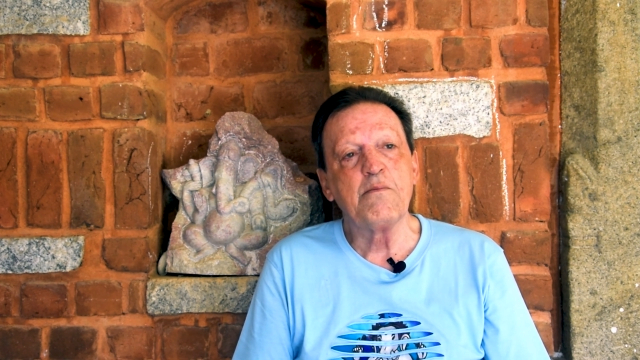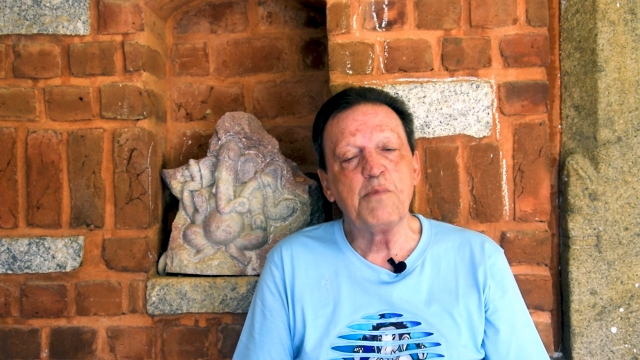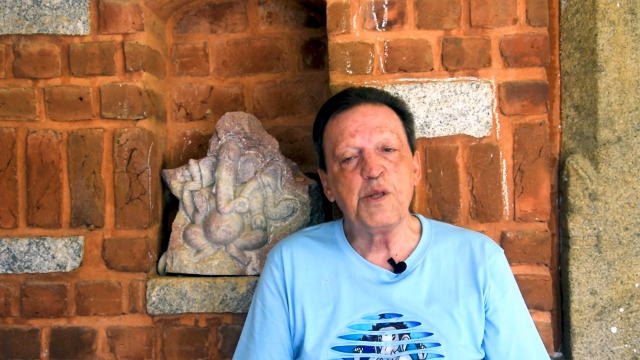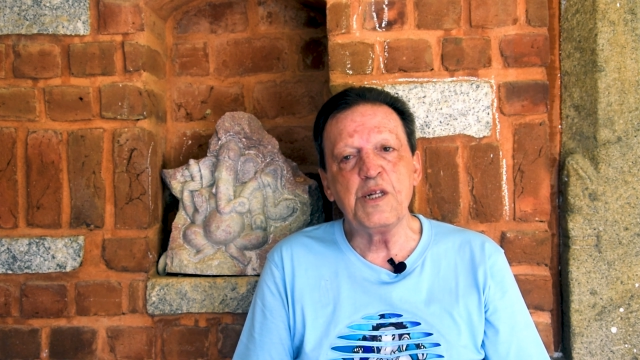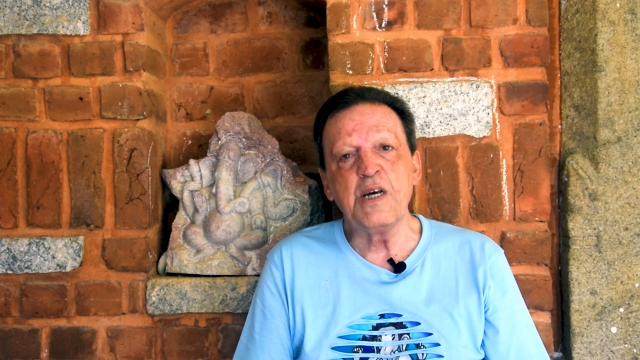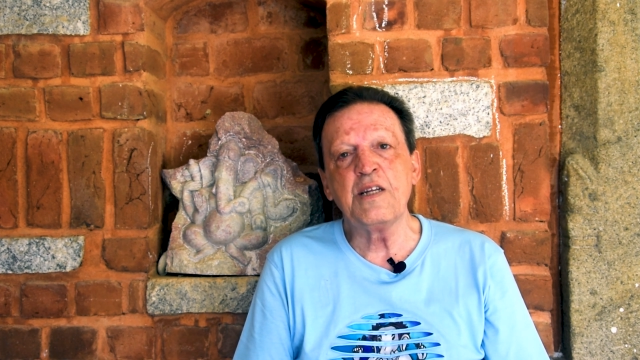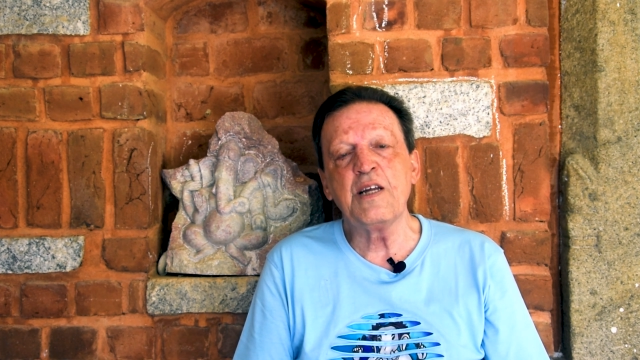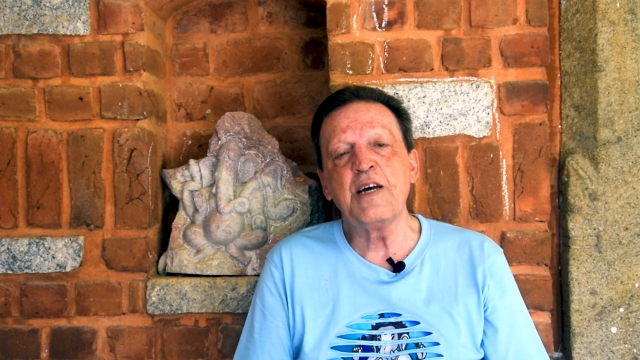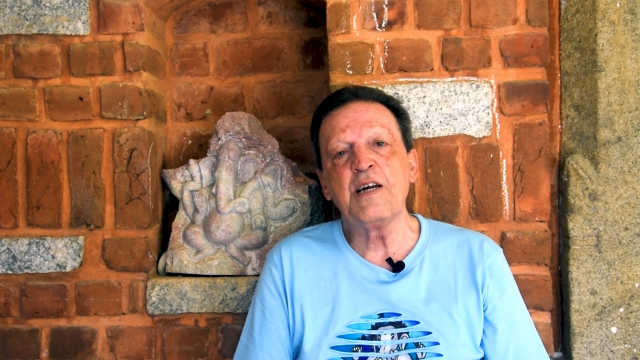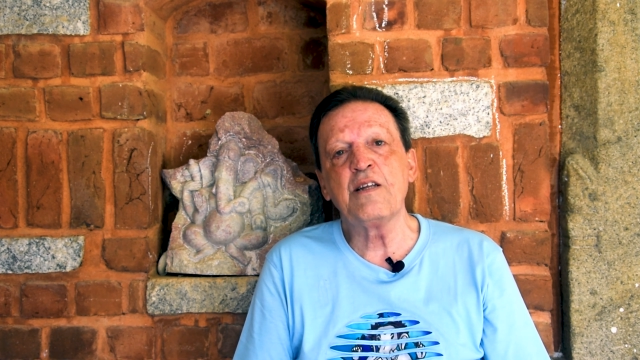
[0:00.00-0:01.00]

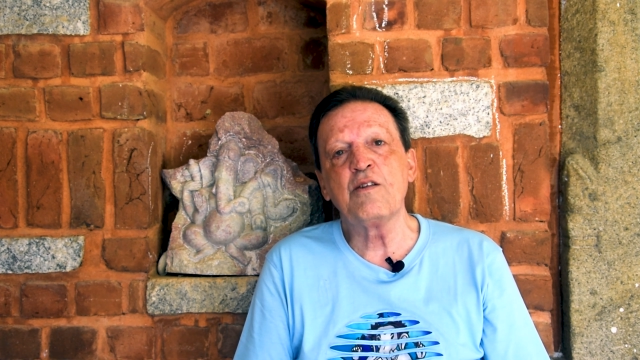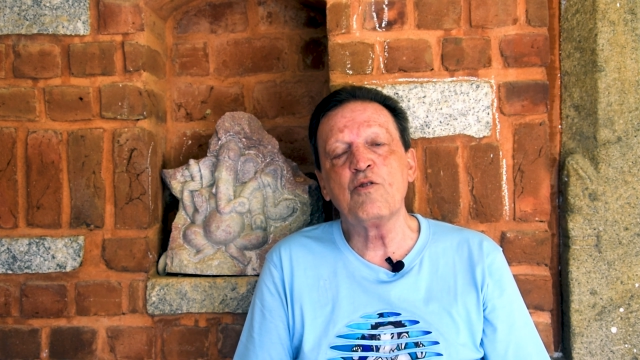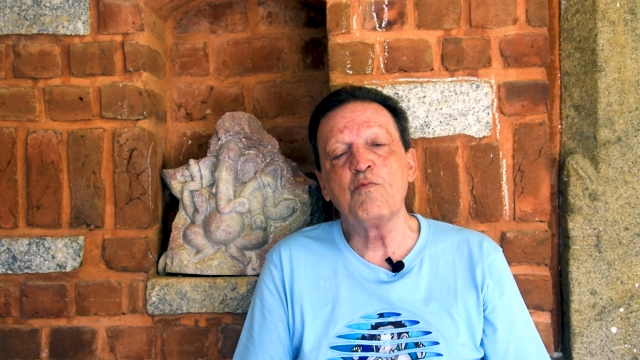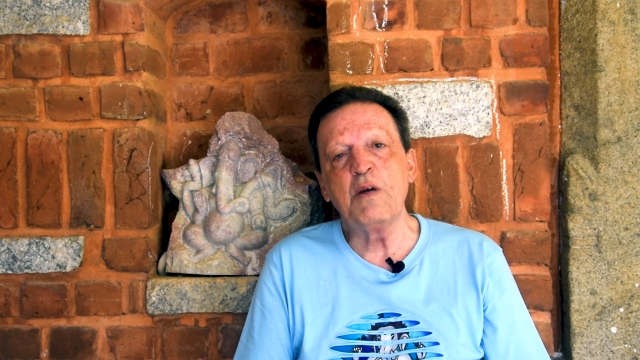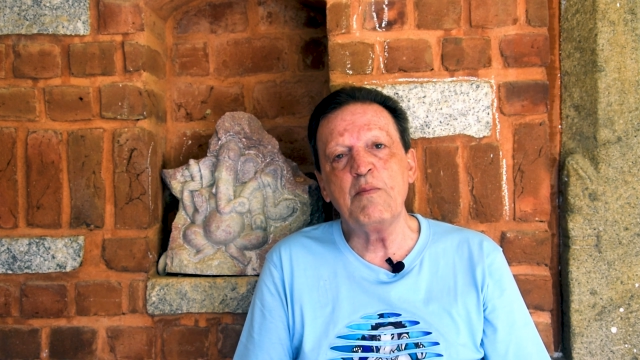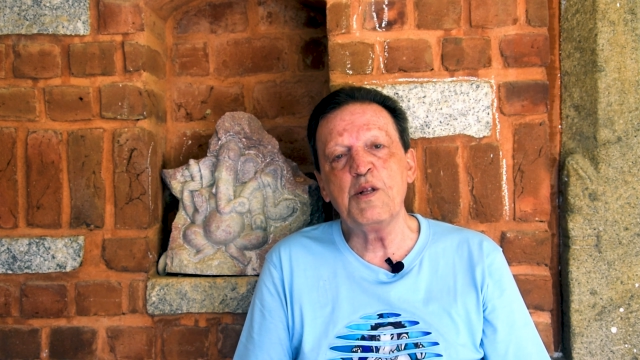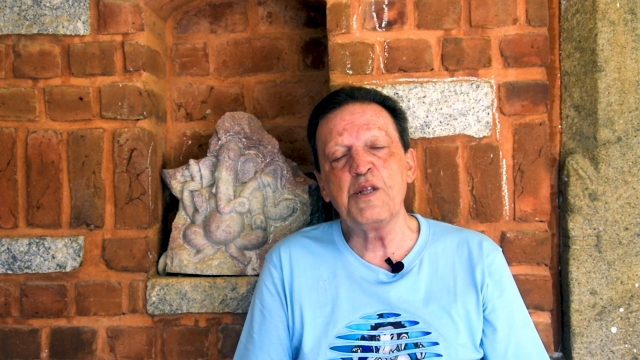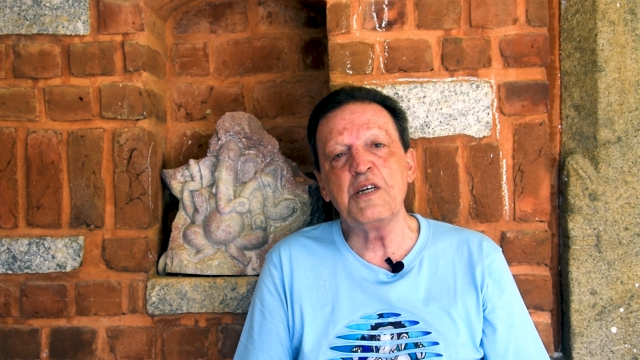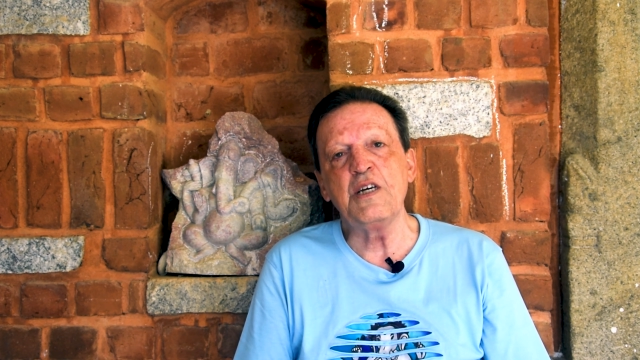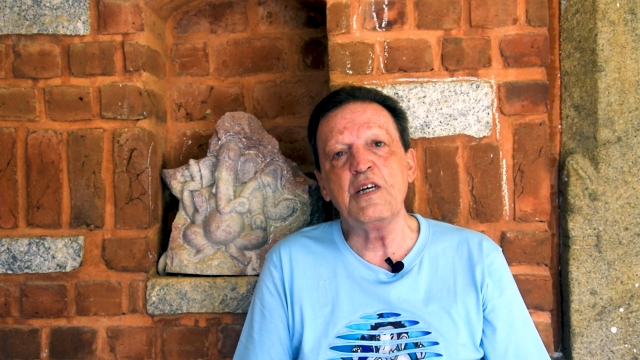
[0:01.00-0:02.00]
CNN, the
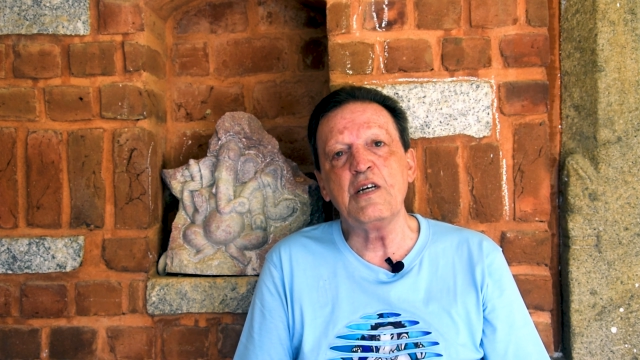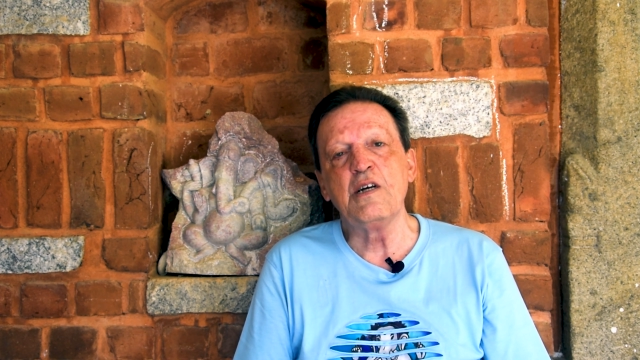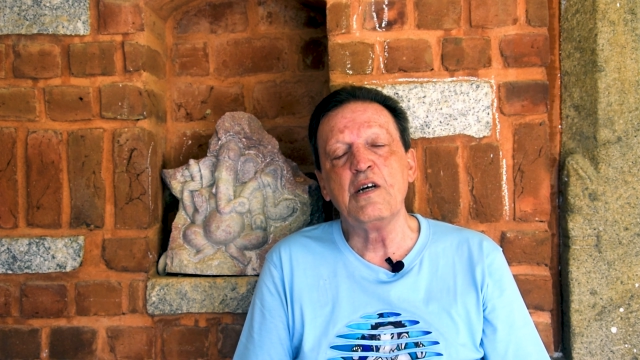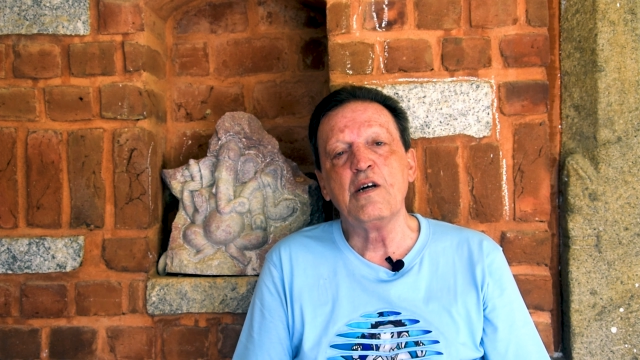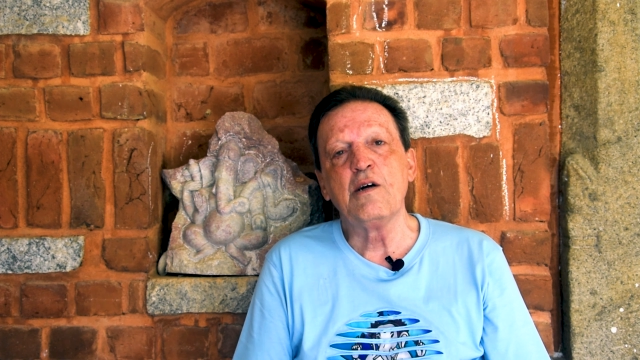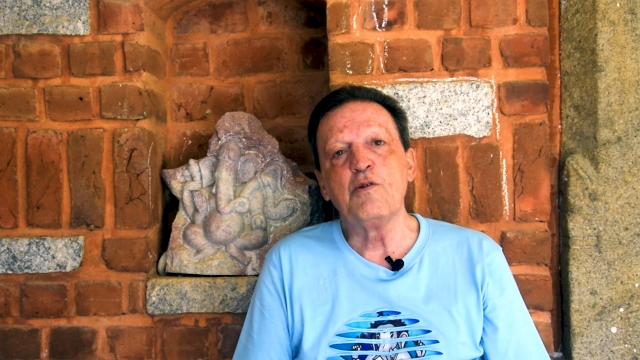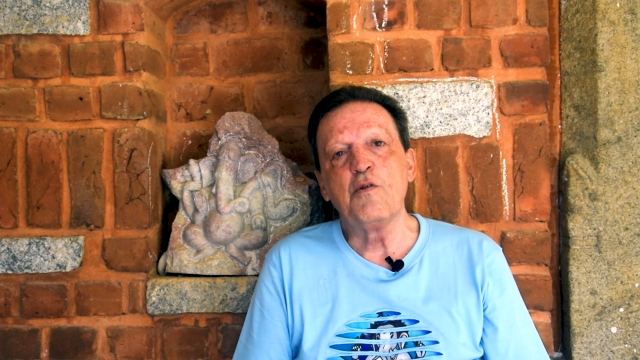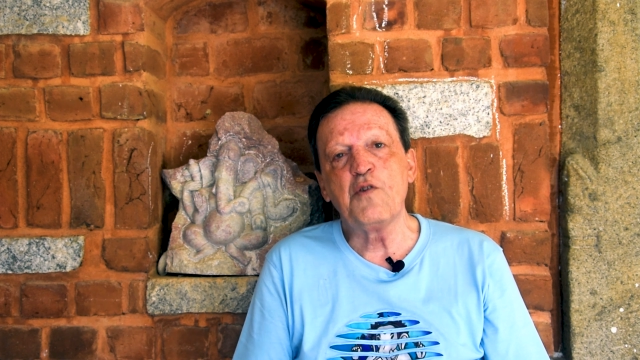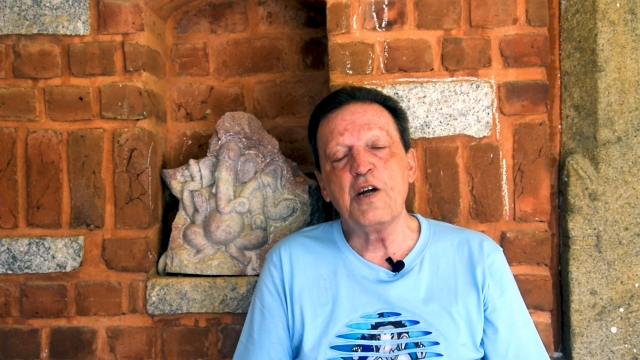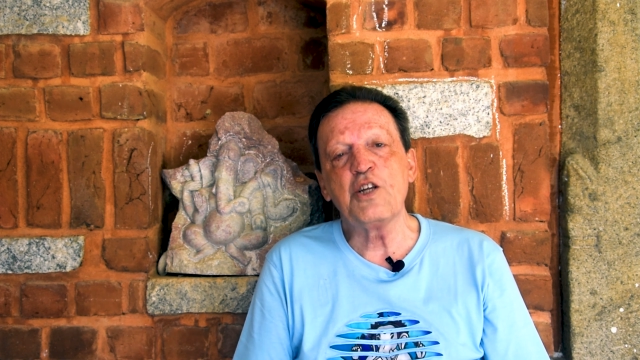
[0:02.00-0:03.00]
BBC, the
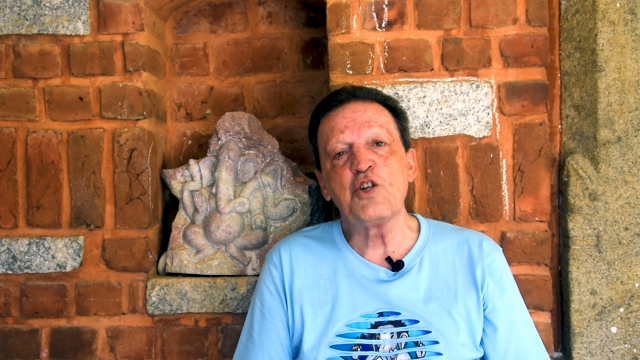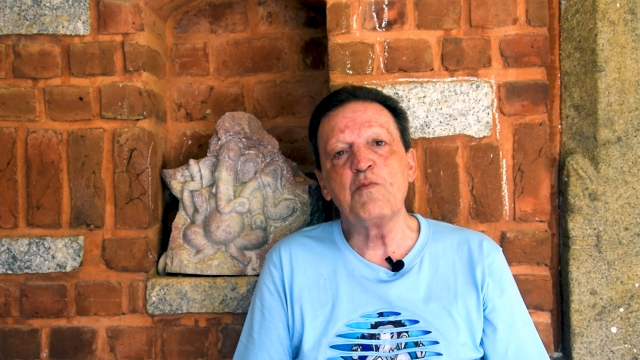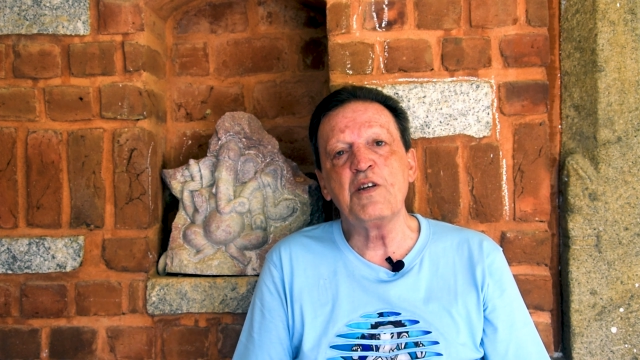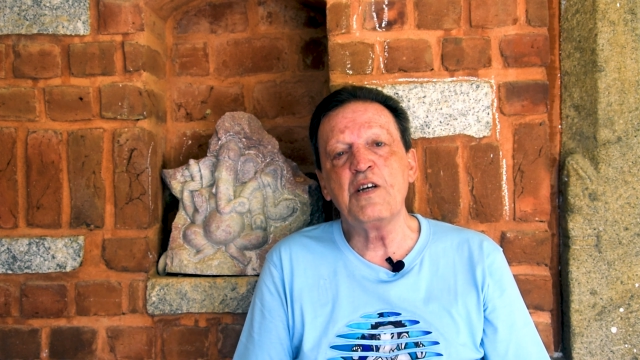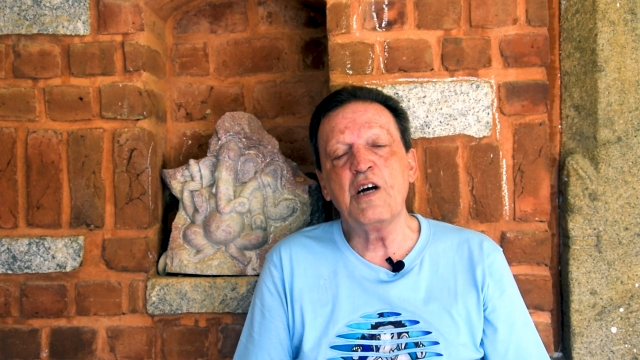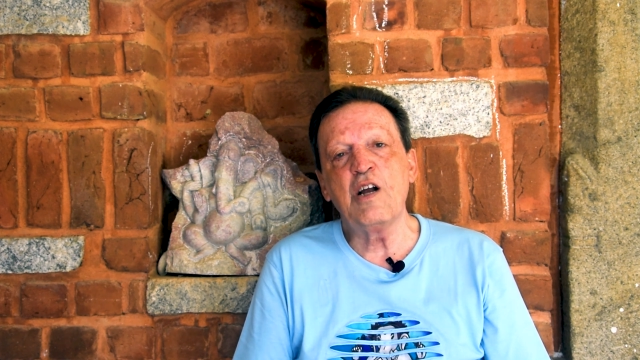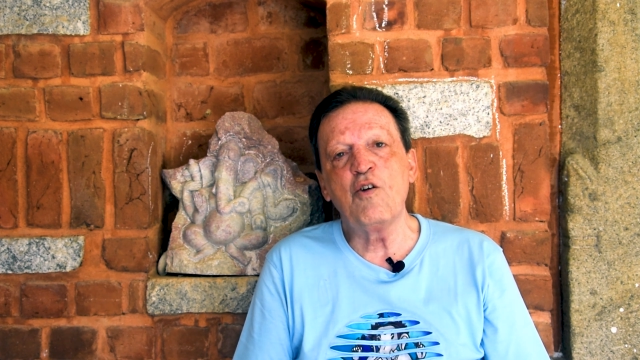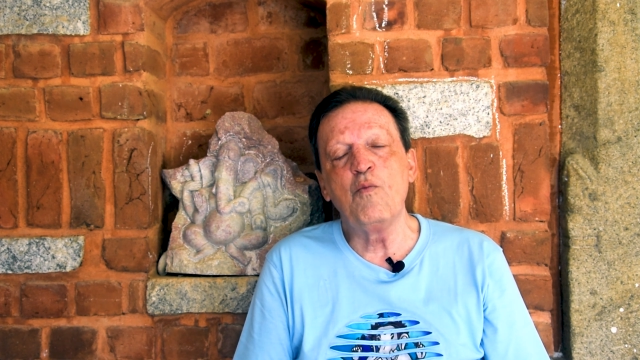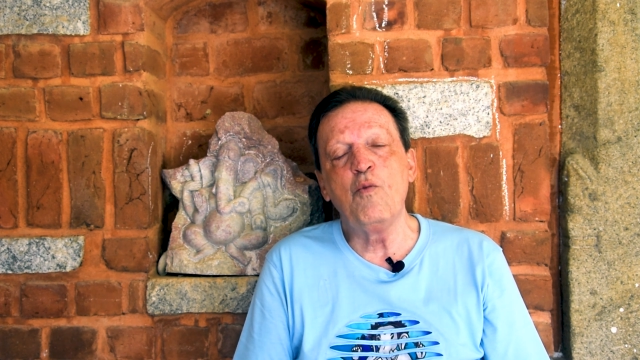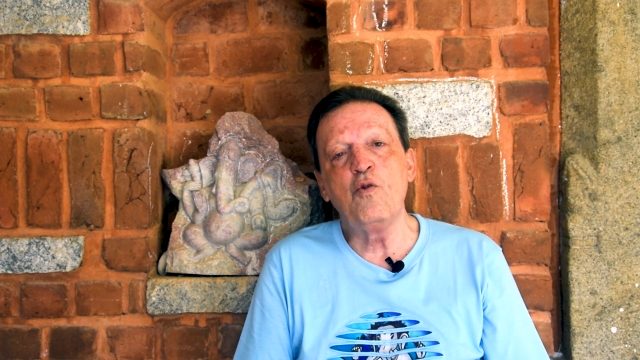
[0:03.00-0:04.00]
French media,
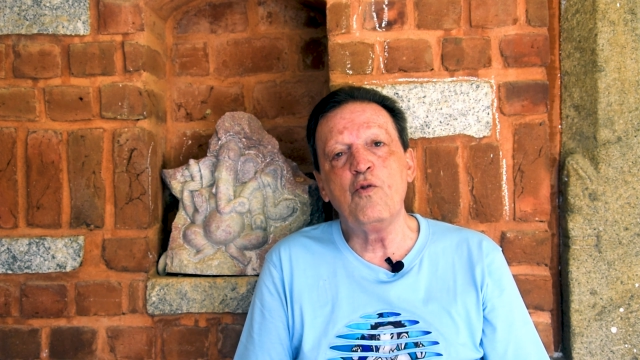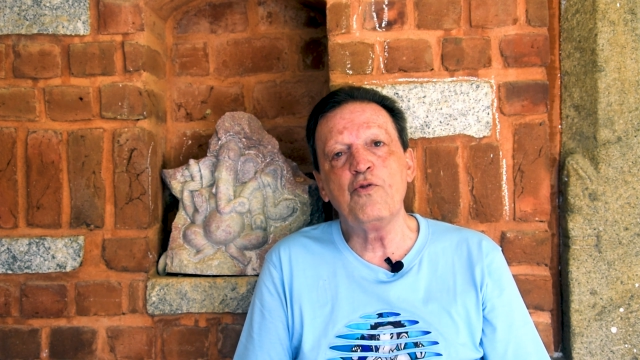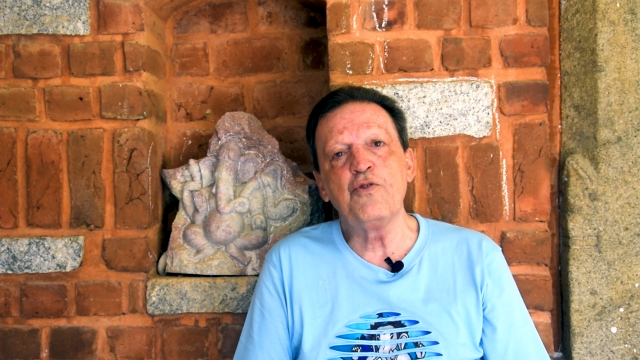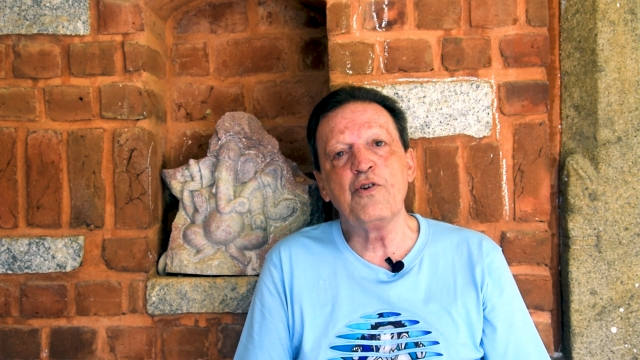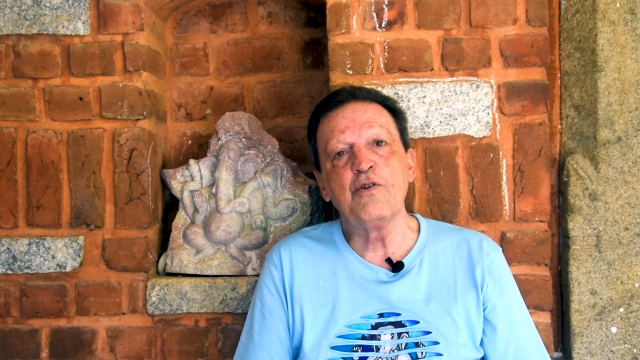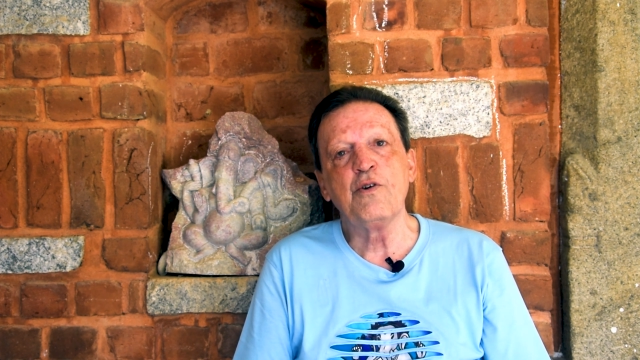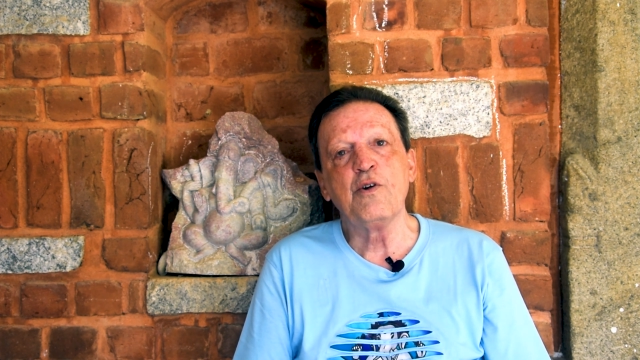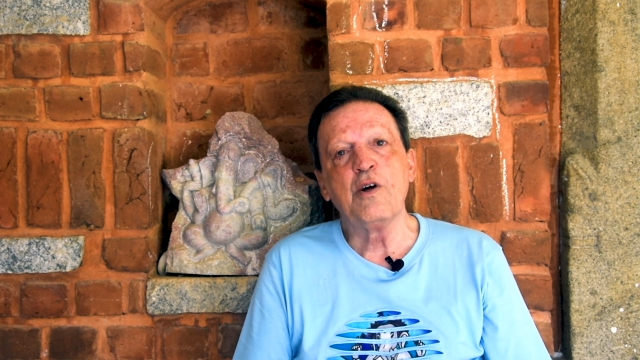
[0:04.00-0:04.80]
Le Monde,